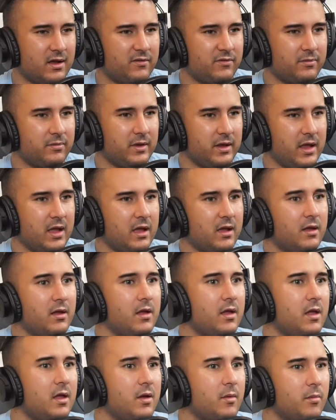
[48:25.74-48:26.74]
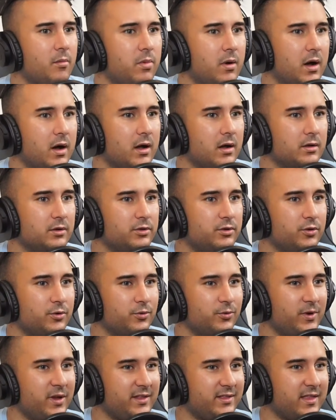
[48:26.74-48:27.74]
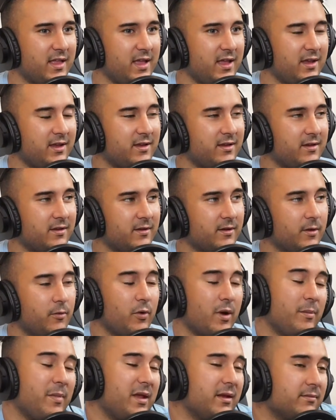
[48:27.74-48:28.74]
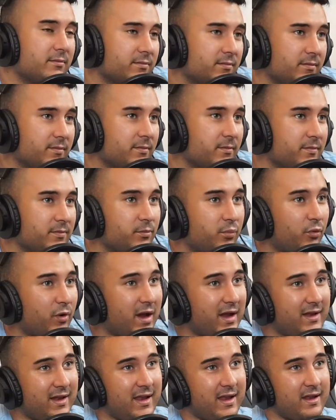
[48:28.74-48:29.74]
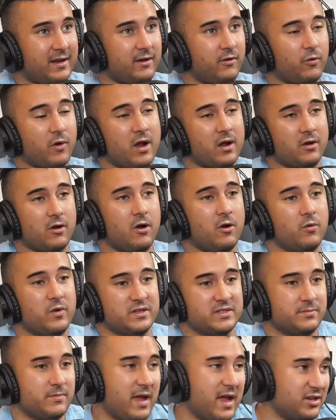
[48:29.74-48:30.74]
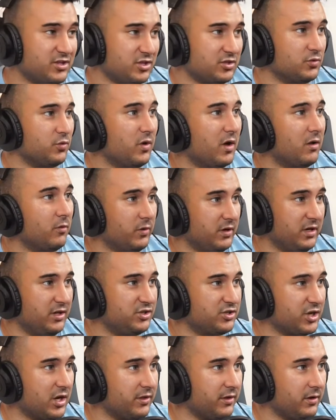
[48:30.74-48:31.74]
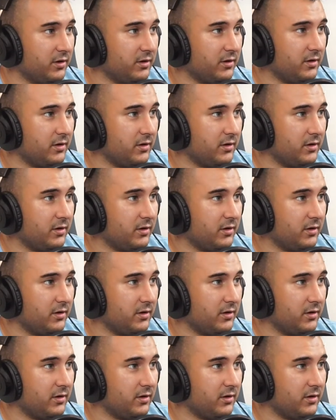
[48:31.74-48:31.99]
enough, but yeah. But do we think? Well, I mean, Brady and Gronk always meshes well with each other.